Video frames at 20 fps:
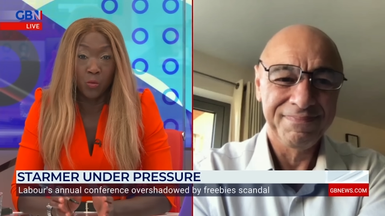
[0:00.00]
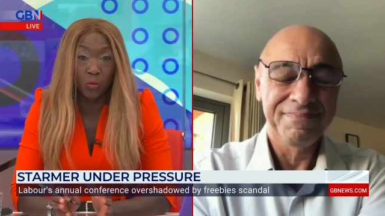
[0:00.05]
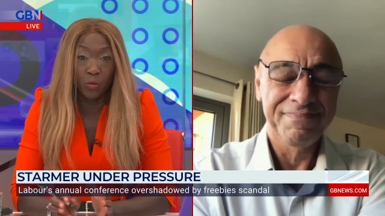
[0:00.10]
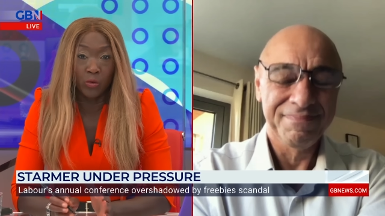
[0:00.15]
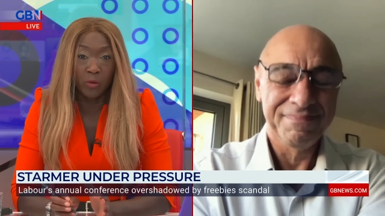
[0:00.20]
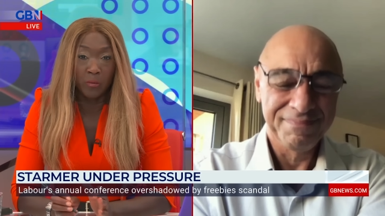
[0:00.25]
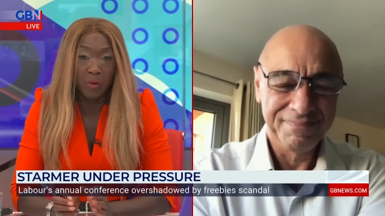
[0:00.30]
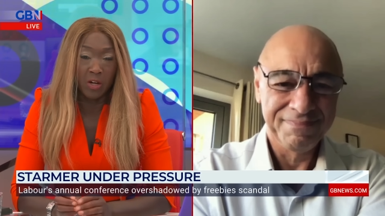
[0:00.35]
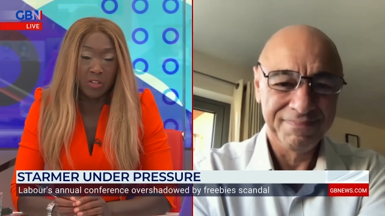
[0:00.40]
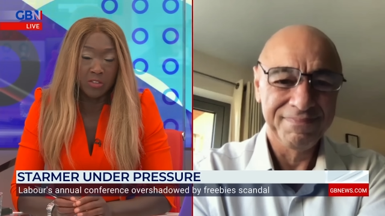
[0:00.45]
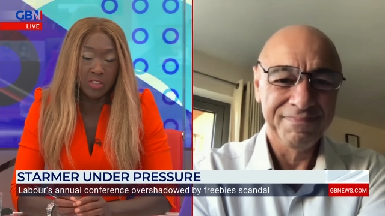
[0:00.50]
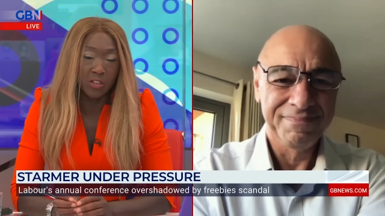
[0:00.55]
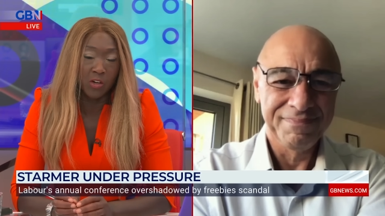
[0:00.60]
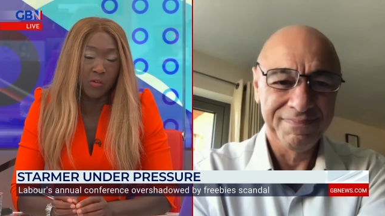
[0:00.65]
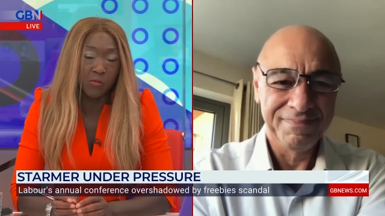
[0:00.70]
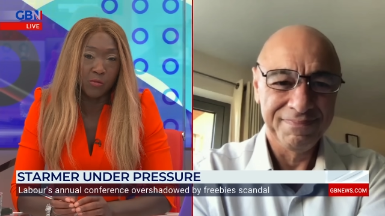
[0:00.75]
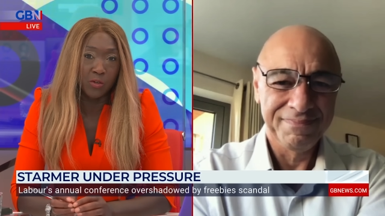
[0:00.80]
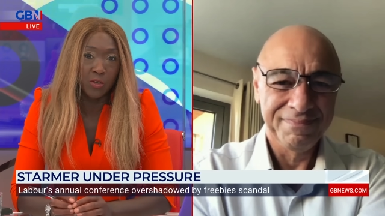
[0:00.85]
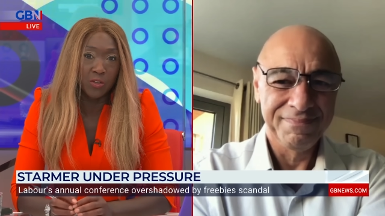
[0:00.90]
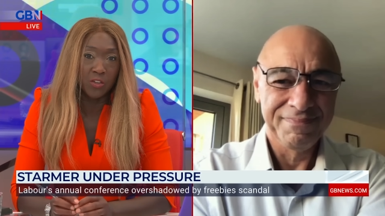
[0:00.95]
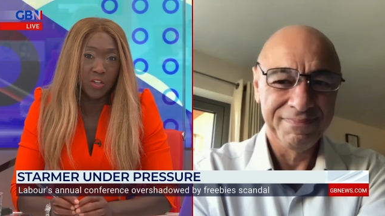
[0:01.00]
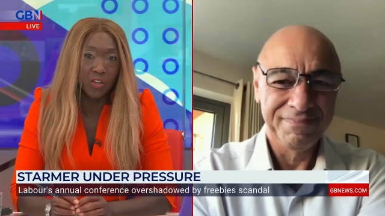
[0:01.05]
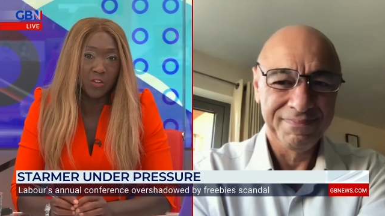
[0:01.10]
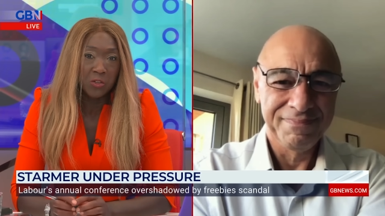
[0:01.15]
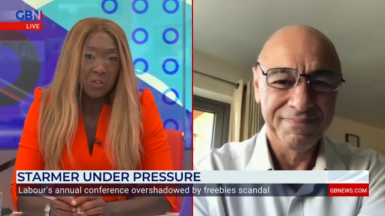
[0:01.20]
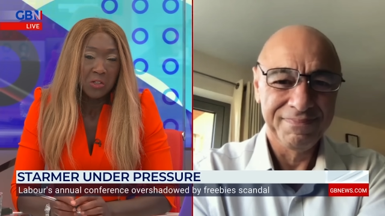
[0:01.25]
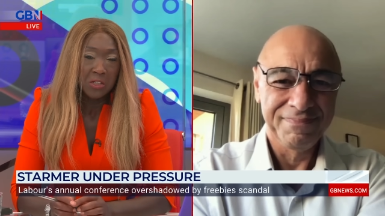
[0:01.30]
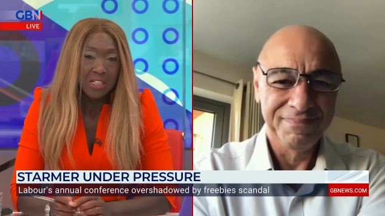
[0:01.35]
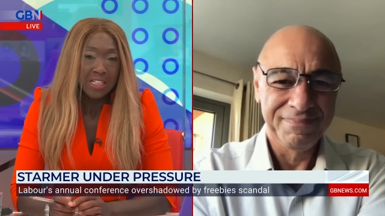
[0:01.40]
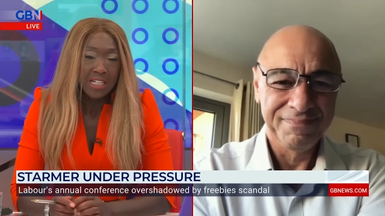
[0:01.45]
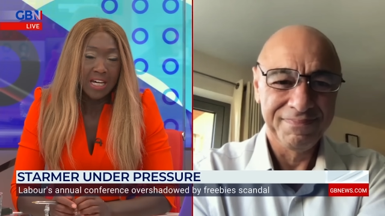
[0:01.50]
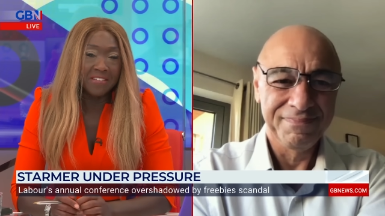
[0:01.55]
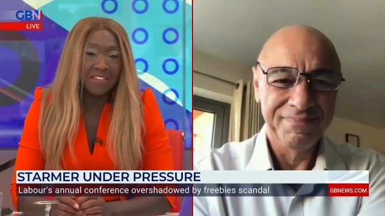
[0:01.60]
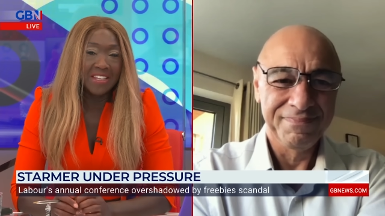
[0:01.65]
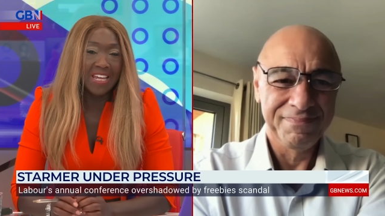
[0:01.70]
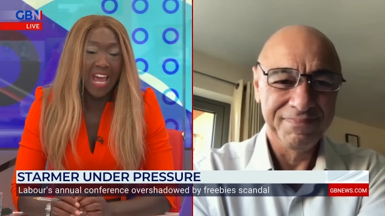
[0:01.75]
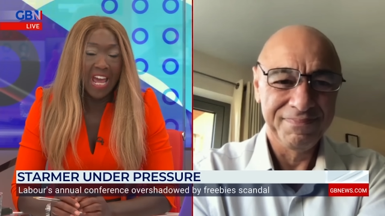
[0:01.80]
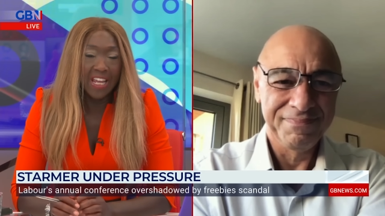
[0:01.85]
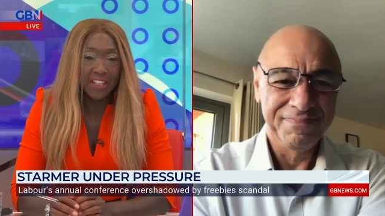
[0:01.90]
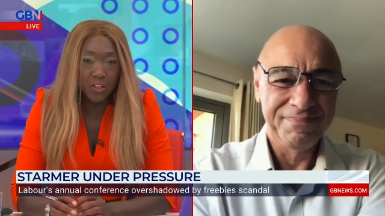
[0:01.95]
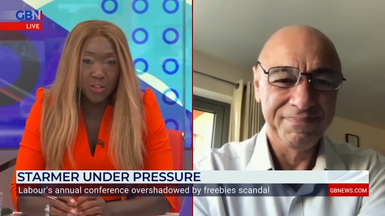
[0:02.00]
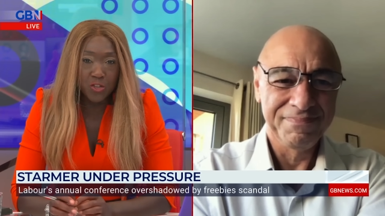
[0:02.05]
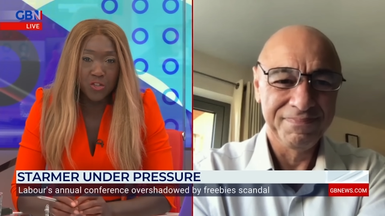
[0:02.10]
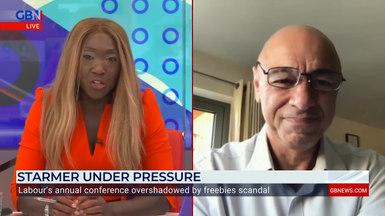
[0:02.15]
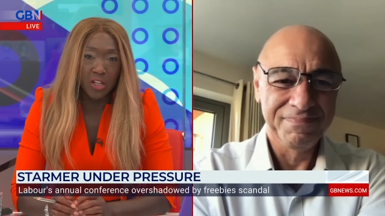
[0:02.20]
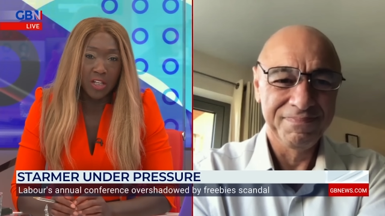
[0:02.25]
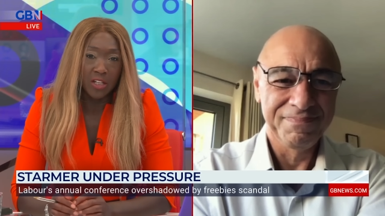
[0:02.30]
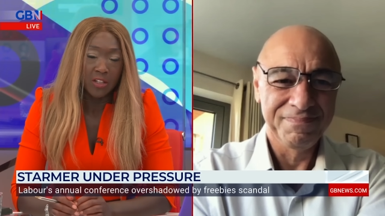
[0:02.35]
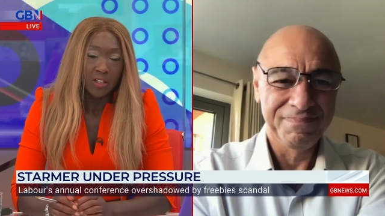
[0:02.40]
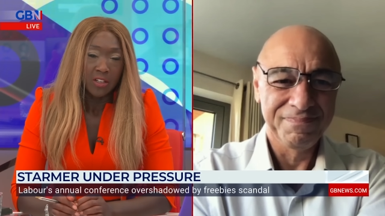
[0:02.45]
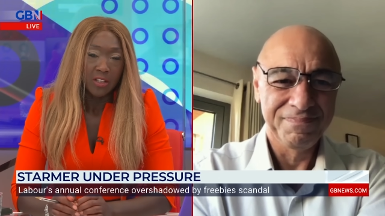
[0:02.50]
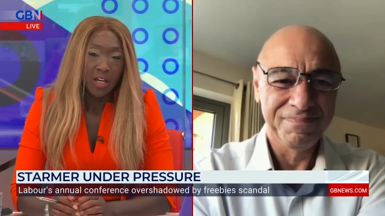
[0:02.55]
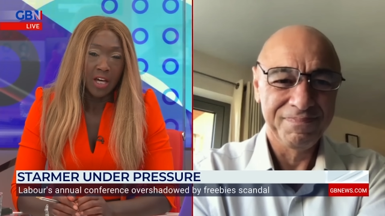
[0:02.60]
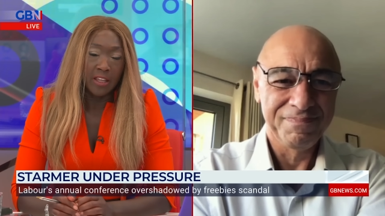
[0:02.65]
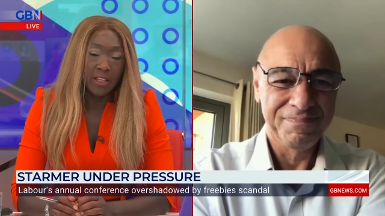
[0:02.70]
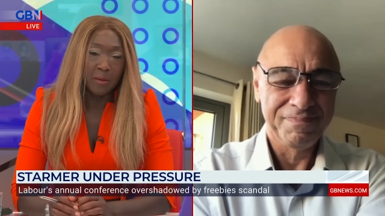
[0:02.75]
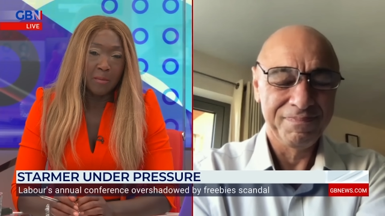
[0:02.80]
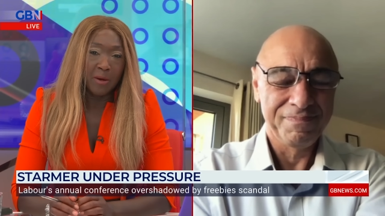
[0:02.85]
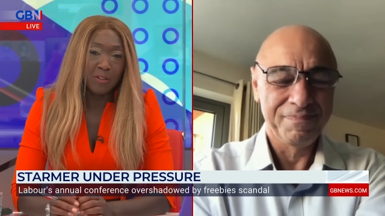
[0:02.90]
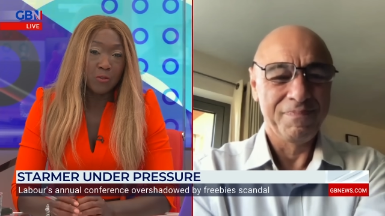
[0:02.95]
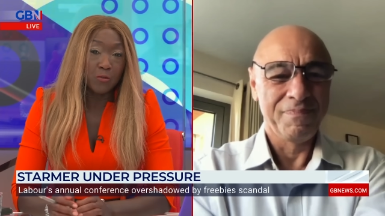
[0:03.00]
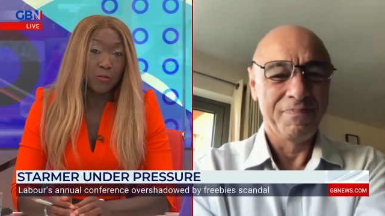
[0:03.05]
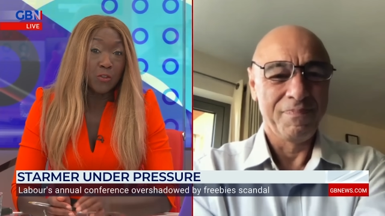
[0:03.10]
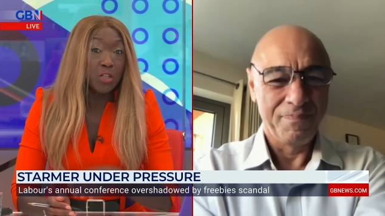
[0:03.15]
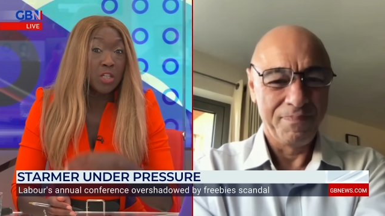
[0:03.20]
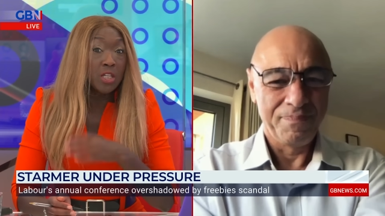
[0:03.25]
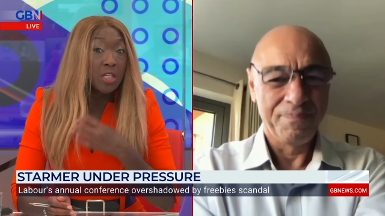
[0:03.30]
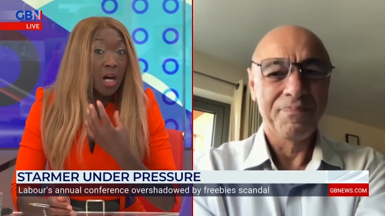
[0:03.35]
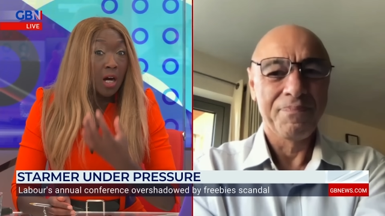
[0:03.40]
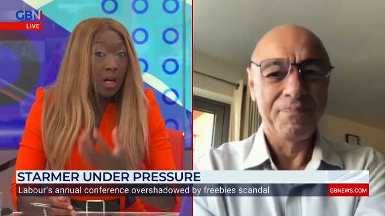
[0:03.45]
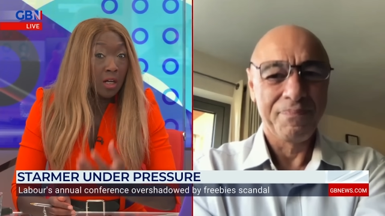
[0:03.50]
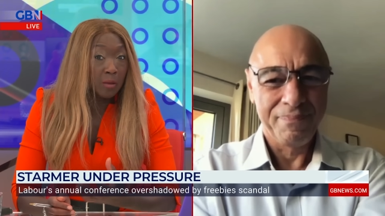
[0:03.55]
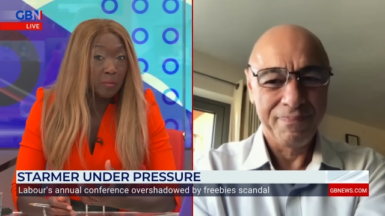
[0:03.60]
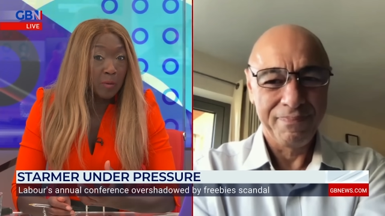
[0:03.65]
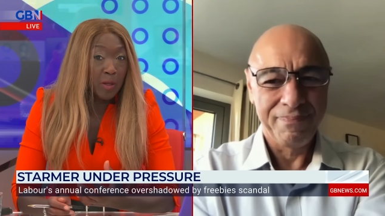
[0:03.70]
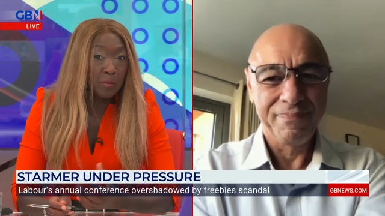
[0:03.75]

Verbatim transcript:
Speaker 1: to all the party conferences, and the energy and the amount of young